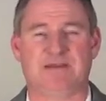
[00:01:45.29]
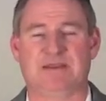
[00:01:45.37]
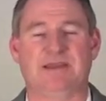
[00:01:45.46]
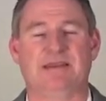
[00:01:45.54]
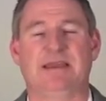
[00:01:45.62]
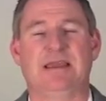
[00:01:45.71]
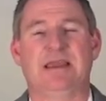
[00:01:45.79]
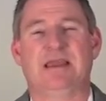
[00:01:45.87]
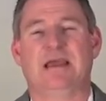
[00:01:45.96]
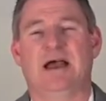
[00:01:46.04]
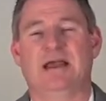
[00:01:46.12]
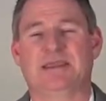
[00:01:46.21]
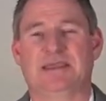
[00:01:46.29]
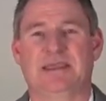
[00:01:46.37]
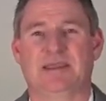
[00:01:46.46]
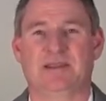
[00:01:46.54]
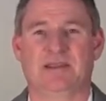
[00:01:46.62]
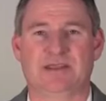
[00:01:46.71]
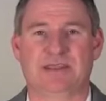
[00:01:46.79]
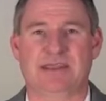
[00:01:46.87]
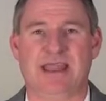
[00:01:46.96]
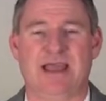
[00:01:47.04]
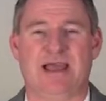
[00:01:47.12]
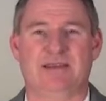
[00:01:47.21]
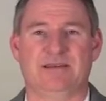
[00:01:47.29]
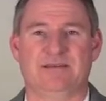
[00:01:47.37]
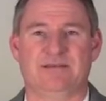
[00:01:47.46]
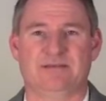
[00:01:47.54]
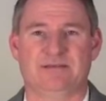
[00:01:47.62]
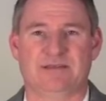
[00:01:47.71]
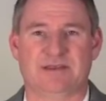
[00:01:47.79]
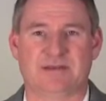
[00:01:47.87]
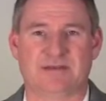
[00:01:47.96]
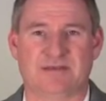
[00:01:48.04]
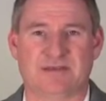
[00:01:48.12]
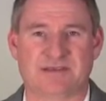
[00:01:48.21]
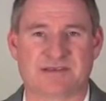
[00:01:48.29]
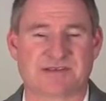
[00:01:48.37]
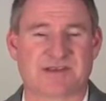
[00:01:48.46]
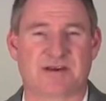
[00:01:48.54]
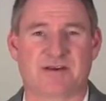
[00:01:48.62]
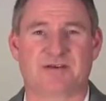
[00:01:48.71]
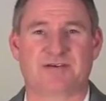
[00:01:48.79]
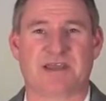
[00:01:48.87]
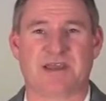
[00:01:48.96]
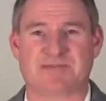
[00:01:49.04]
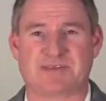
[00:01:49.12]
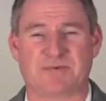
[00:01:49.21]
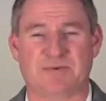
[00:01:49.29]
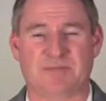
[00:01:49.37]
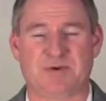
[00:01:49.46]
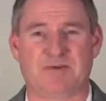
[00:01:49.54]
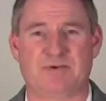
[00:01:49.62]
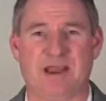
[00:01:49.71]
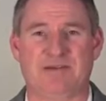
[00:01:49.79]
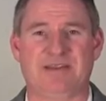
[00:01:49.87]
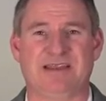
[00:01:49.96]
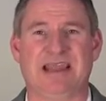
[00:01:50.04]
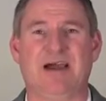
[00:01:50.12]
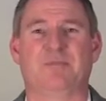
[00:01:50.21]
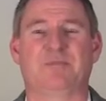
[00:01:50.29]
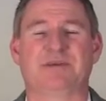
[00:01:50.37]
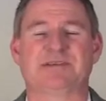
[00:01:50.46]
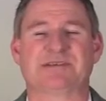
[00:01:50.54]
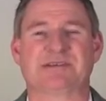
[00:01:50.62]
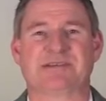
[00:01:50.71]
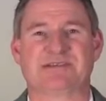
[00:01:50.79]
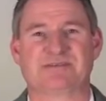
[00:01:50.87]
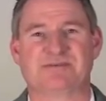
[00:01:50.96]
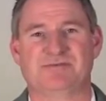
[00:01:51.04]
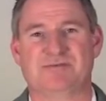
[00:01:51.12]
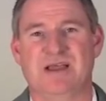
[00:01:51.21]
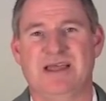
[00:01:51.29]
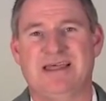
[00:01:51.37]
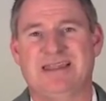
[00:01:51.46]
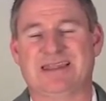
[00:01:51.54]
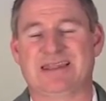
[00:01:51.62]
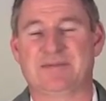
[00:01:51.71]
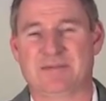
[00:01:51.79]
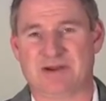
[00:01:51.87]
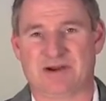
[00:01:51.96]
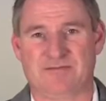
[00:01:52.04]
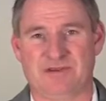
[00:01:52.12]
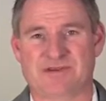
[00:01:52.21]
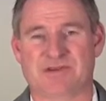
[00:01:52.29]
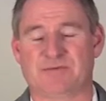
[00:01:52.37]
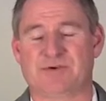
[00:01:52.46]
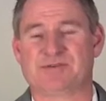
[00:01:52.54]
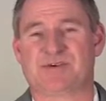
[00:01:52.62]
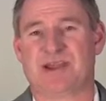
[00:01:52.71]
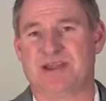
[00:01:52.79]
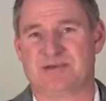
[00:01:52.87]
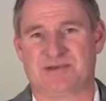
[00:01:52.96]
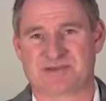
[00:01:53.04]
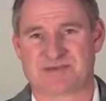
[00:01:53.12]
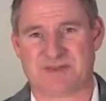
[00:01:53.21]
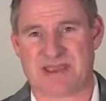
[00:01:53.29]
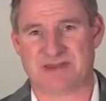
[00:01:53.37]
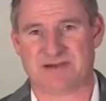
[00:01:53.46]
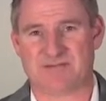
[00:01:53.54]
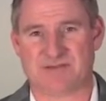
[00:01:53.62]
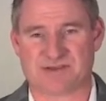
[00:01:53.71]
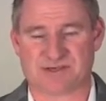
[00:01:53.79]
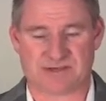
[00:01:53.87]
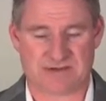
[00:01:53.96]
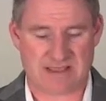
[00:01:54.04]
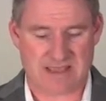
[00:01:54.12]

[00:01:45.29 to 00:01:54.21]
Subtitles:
It doesn't, again, looking at the stereotypes that we put around it help us to limit our vision. We're trying to expand our vision.